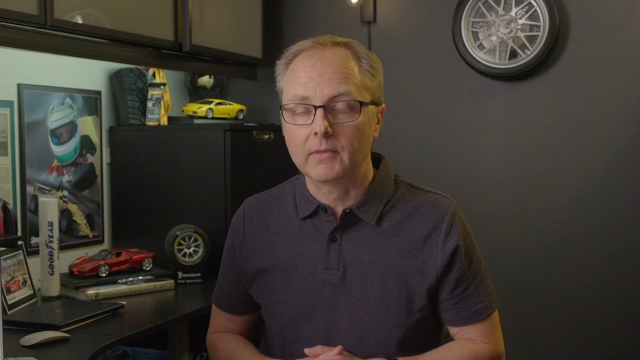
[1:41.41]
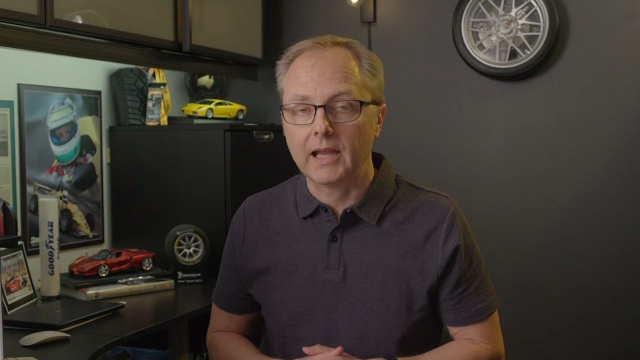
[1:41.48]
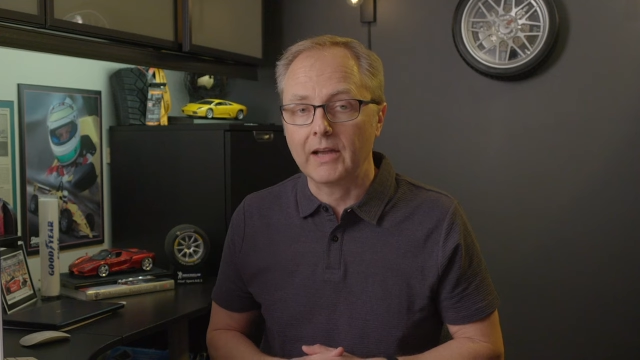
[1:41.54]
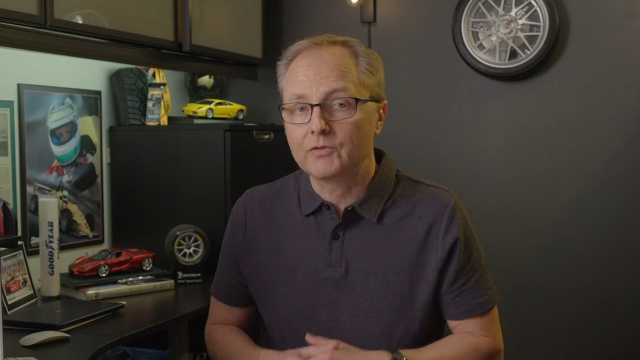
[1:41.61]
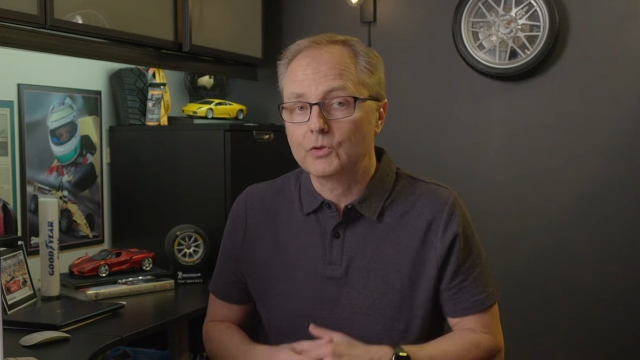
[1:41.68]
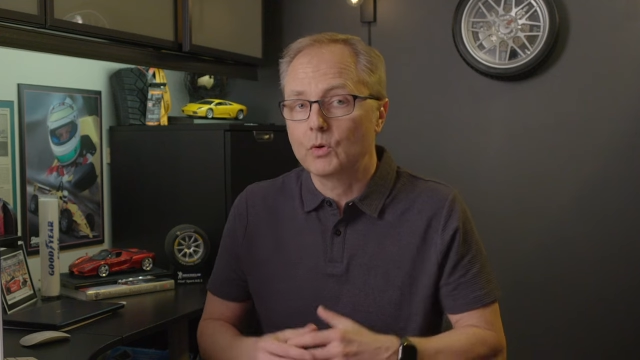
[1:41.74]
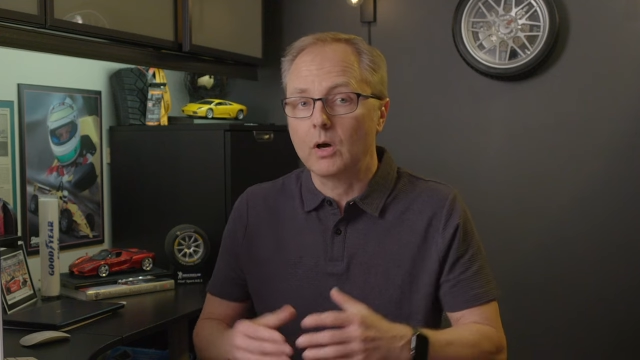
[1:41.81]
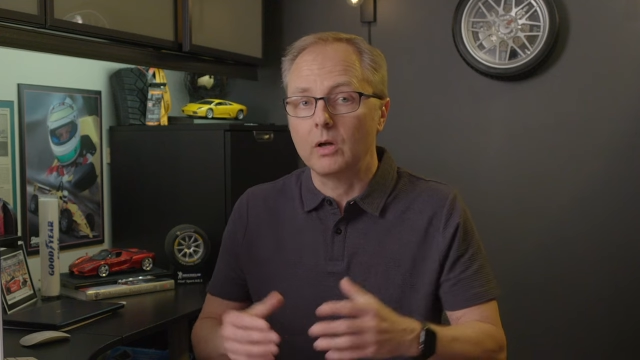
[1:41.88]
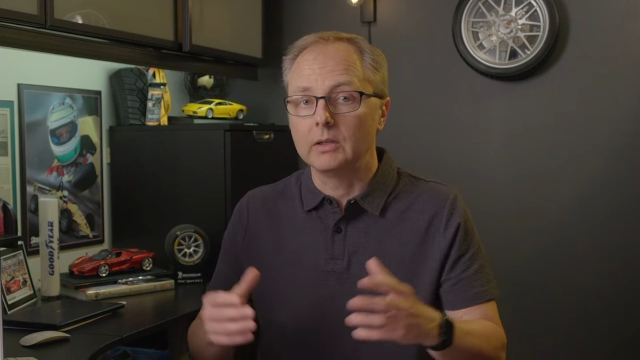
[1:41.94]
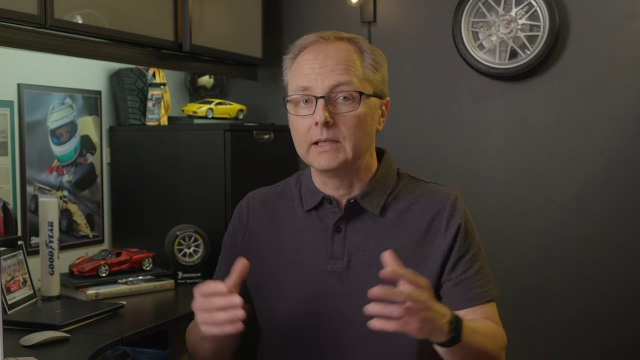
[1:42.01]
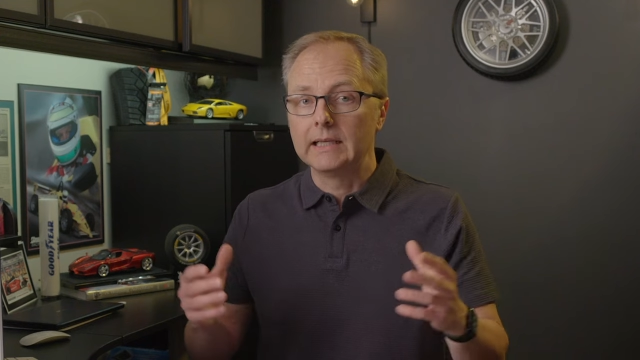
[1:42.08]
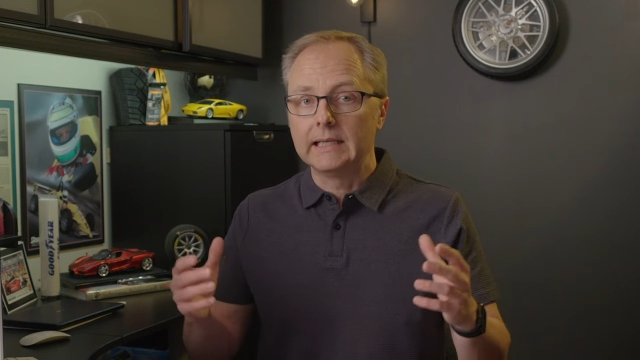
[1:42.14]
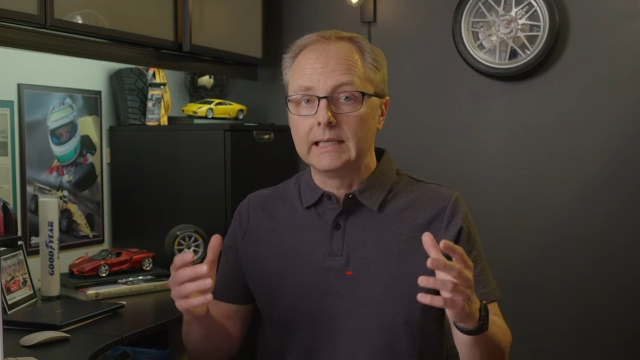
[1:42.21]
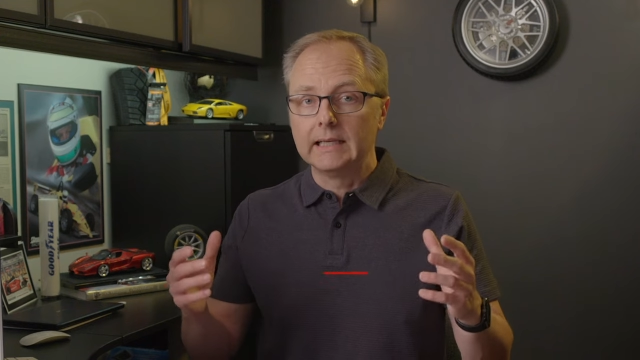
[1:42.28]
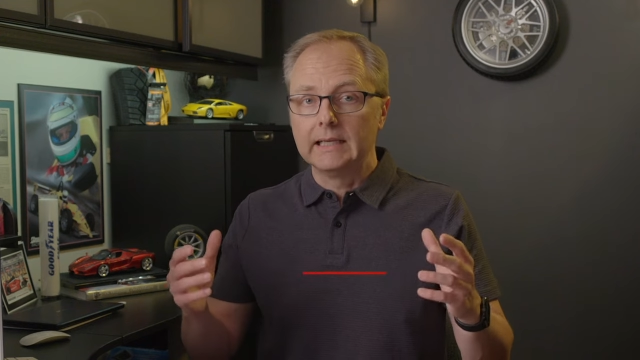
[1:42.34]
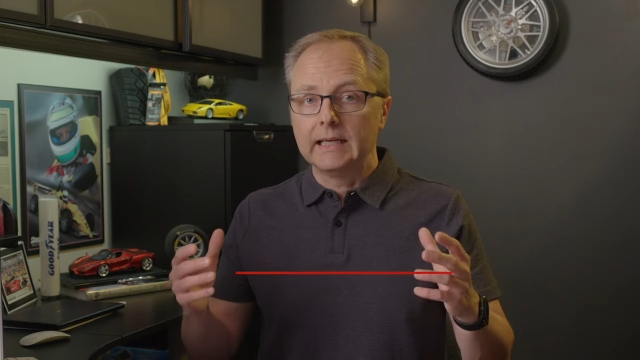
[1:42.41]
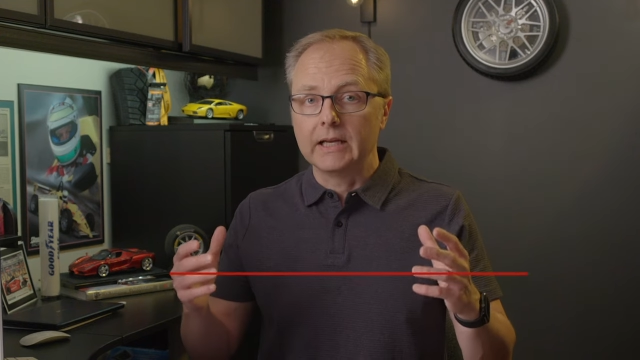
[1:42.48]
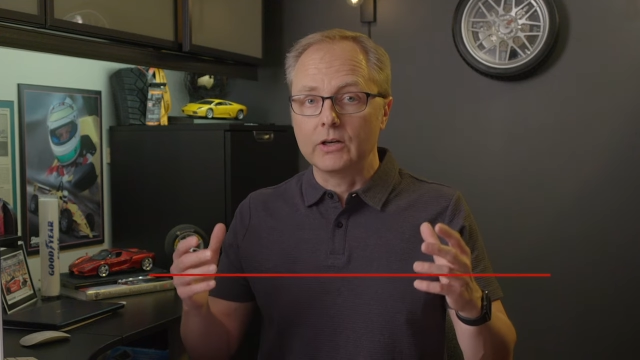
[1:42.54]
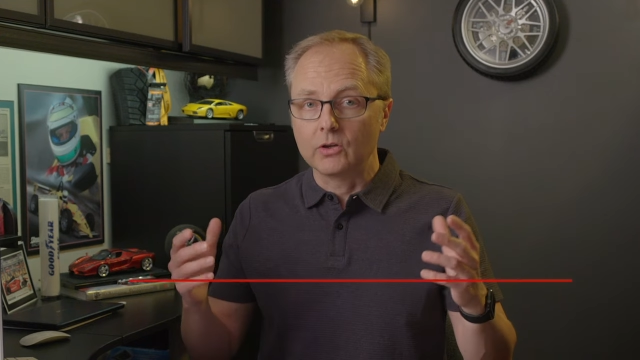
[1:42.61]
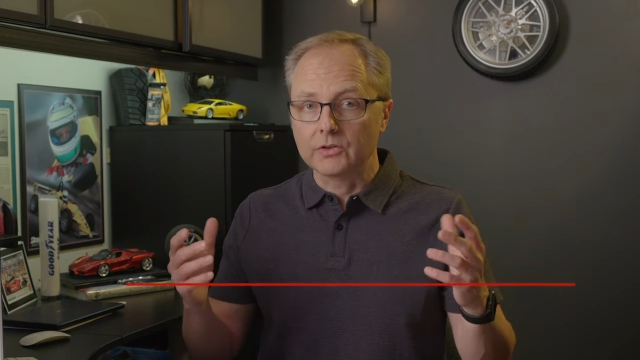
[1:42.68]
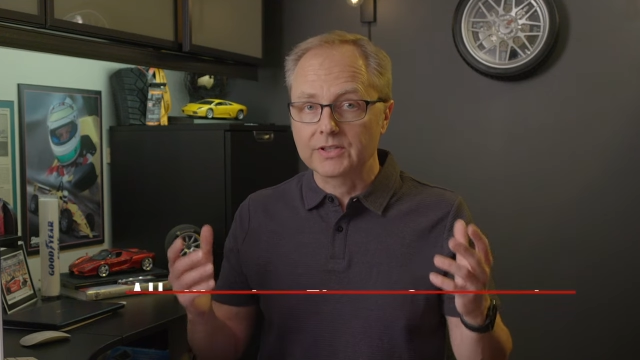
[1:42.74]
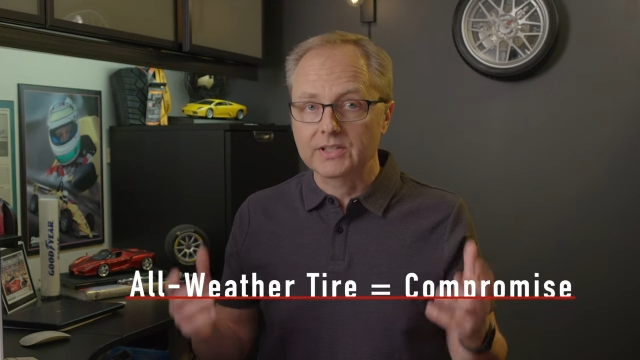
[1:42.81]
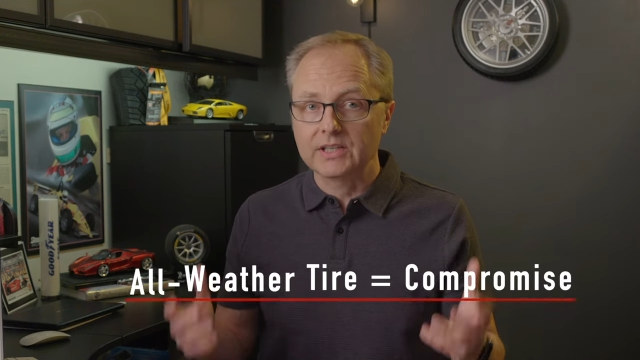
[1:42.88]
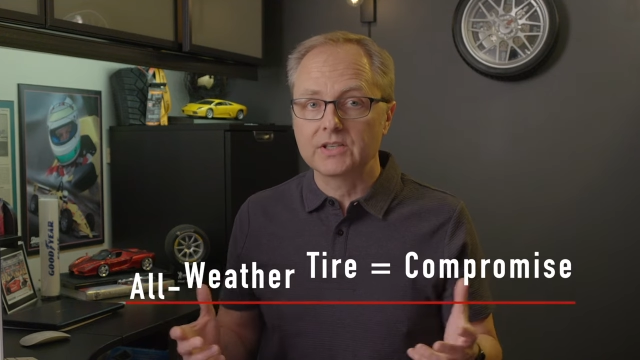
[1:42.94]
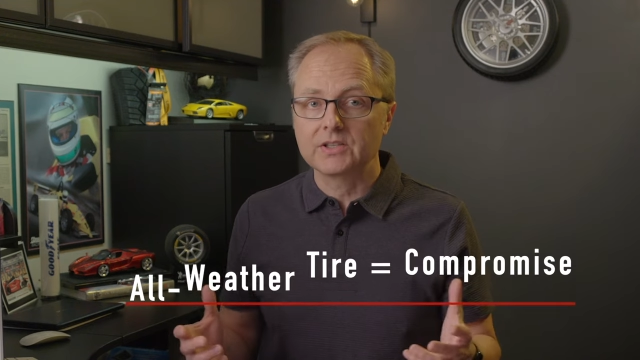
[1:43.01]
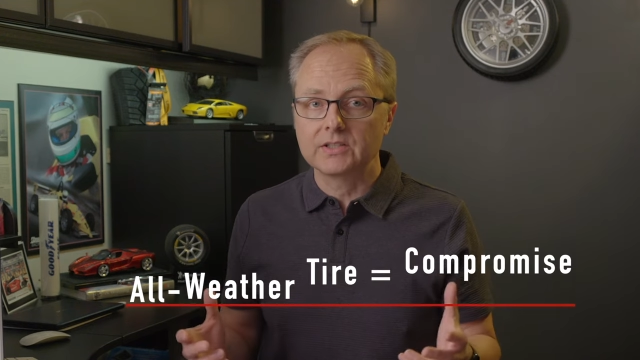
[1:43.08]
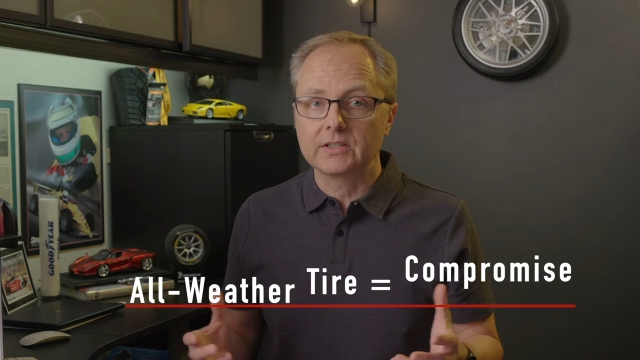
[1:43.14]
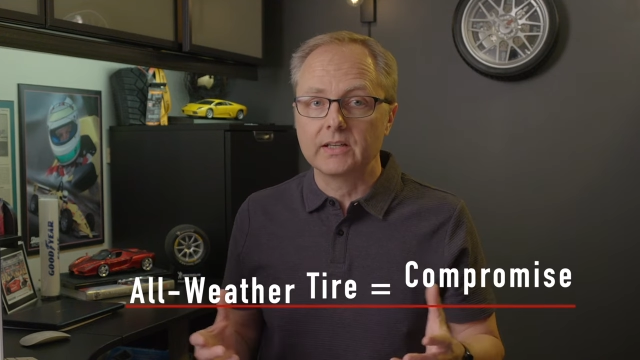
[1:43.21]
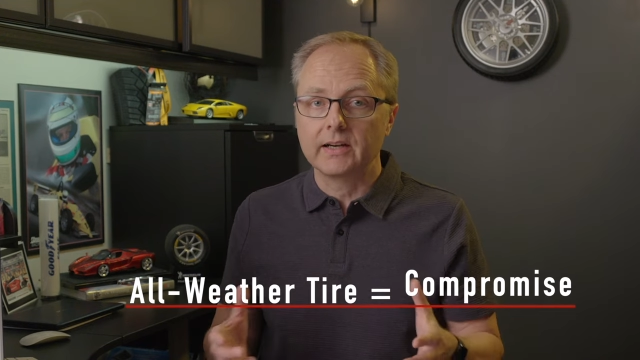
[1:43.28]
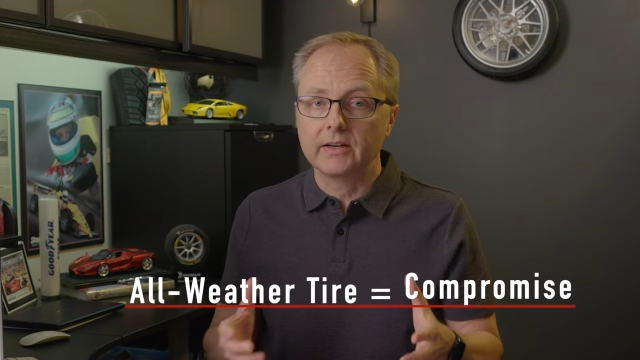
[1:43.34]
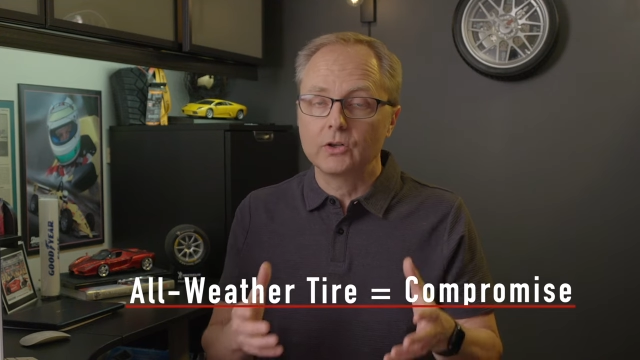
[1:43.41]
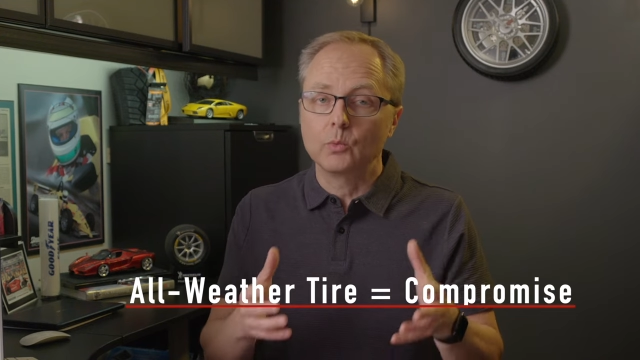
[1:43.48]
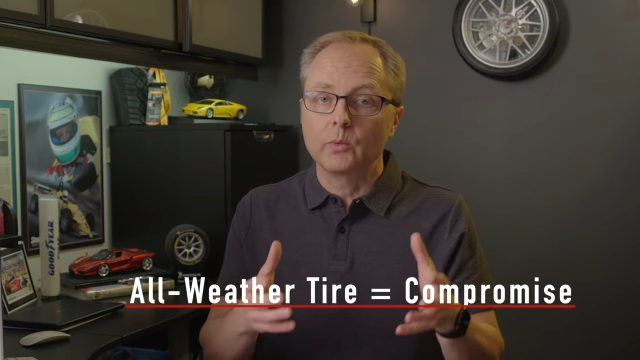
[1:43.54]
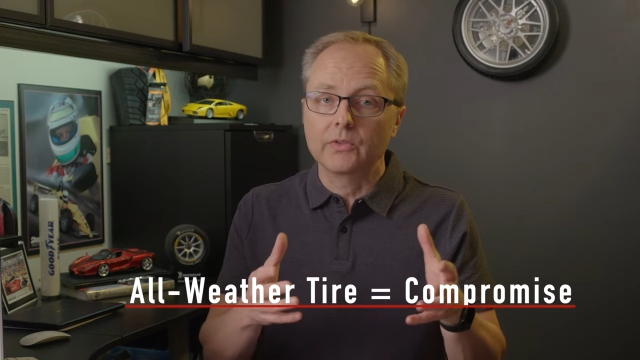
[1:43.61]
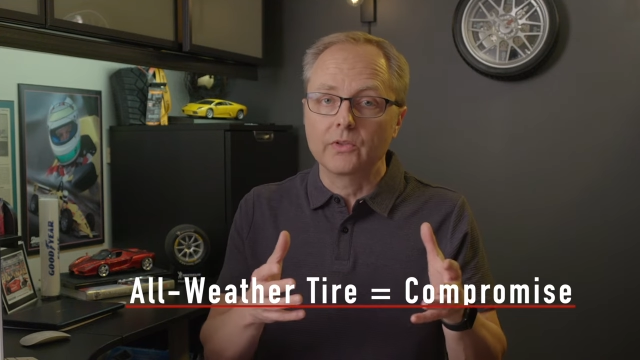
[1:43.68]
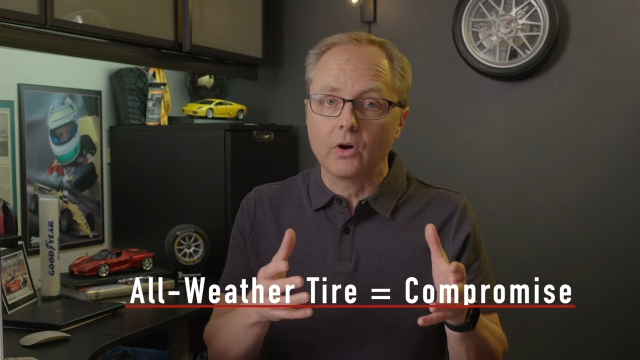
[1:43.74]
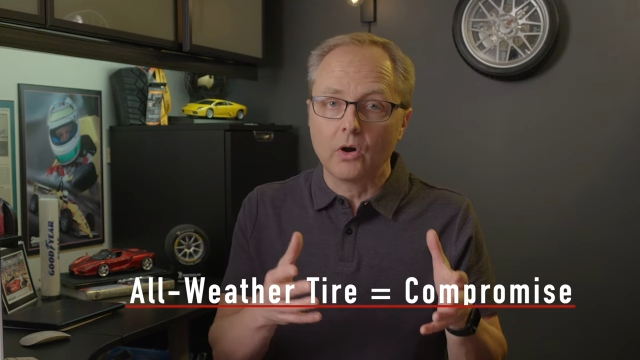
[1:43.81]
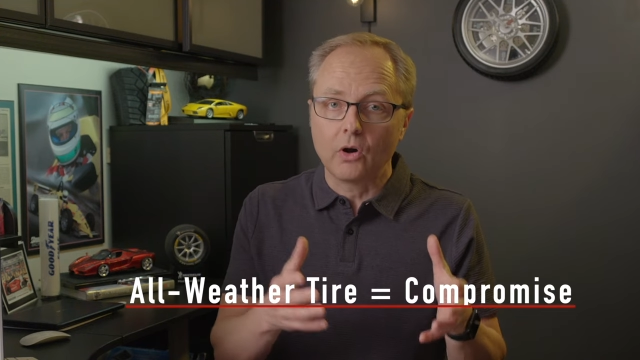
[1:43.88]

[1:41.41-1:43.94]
After all, an all-season tire with